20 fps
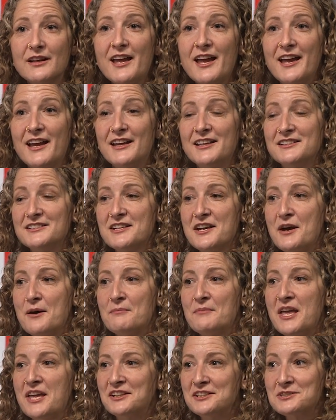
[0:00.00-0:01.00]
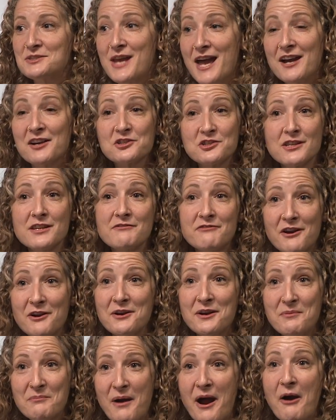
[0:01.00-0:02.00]
And it's actually
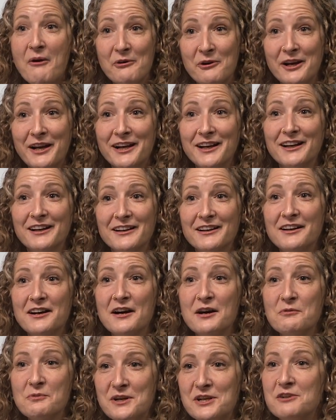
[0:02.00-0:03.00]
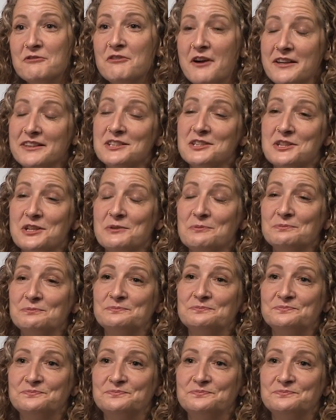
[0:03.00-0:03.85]
very empowering when you finally do.